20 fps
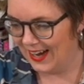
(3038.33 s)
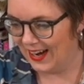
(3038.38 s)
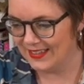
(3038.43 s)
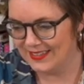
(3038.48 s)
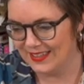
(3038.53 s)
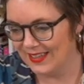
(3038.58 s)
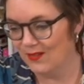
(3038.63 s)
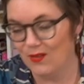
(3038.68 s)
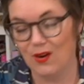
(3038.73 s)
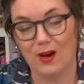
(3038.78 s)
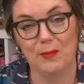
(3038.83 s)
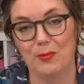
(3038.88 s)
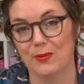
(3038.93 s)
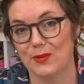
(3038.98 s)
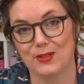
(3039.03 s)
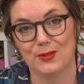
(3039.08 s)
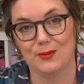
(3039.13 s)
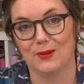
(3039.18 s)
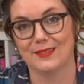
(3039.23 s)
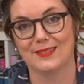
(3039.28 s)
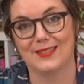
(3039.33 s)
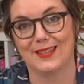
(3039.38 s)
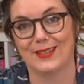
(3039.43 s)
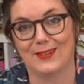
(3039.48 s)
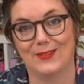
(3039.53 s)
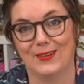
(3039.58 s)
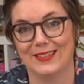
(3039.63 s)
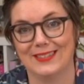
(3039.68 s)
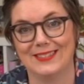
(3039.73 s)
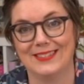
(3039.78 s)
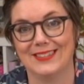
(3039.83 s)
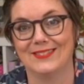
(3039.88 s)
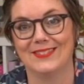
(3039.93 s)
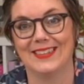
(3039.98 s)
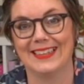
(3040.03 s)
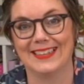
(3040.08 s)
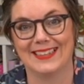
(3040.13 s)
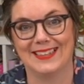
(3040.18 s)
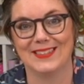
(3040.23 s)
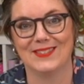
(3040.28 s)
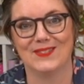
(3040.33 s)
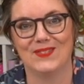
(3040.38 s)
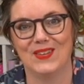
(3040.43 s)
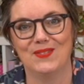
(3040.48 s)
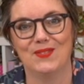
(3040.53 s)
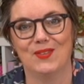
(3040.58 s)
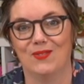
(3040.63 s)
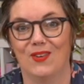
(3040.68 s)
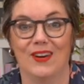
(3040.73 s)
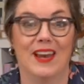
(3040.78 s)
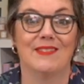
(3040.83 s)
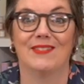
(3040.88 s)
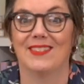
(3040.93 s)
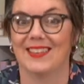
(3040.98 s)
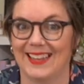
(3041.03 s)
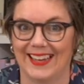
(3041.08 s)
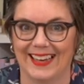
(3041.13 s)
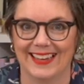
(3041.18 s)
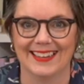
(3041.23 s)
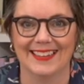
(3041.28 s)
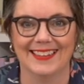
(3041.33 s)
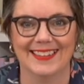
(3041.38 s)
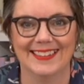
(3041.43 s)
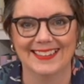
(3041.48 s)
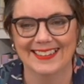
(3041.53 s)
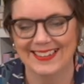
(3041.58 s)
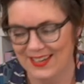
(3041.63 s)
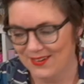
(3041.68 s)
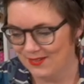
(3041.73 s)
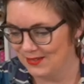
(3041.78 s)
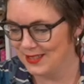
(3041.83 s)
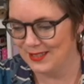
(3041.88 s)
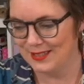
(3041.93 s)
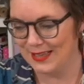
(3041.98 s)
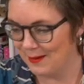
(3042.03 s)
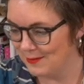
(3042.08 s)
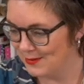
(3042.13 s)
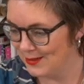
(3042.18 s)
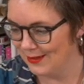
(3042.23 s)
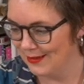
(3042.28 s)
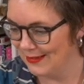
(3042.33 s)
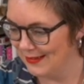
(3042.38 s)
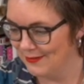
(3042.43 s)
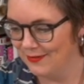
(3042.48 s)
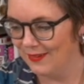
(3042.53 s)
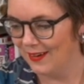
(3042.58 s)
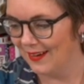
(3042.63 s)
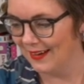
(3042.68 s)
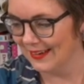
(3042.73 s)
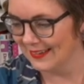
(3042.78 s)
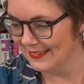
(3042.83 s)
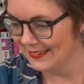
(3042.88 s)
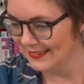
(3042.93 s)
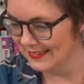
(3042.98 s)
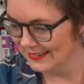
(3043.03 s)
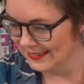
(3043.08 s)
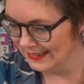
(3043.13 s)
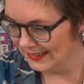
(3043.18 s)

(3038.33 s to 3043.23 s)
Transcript: I don't know why I bothered to answer the question, really, because people want everything, which is absolutely fine.